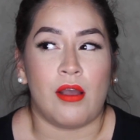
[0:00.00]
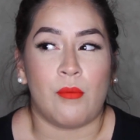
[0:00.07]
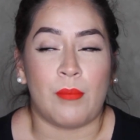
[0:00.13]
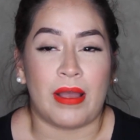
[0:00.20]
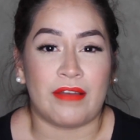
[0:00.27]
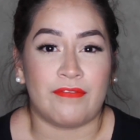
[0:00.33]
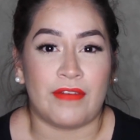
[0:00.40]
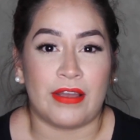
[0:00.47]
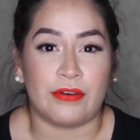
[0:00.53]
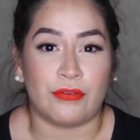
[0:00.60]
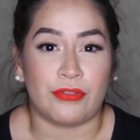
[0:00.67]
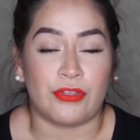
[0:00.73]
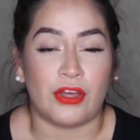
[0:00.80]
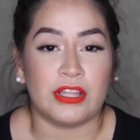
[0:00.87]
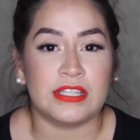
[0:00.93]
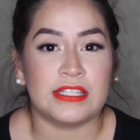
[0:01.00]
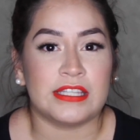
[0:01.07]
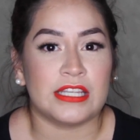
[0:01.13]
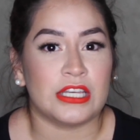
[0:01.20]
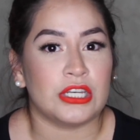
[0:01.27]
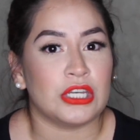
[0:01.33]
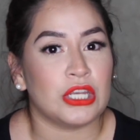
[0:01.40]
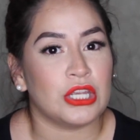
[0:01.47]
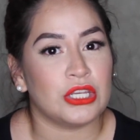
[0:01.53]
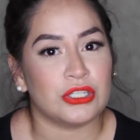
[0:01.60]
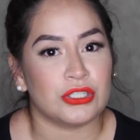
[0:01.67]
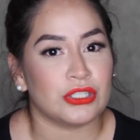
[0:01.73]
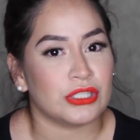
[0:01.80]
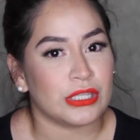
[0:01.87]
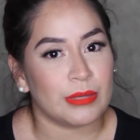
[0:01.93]
my final thoughts, then
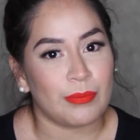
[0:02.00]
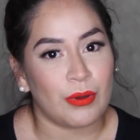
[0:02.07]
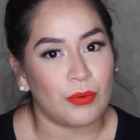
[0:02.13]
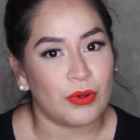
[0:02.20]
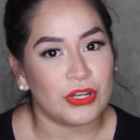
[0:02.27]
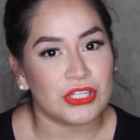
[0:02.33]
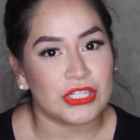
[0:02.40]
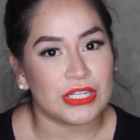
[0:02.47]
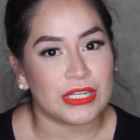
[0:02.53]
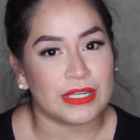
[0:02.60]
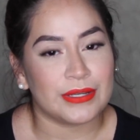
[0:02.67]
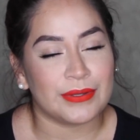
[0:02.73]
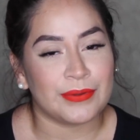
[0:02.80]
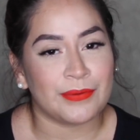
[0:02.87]
just keep on watching.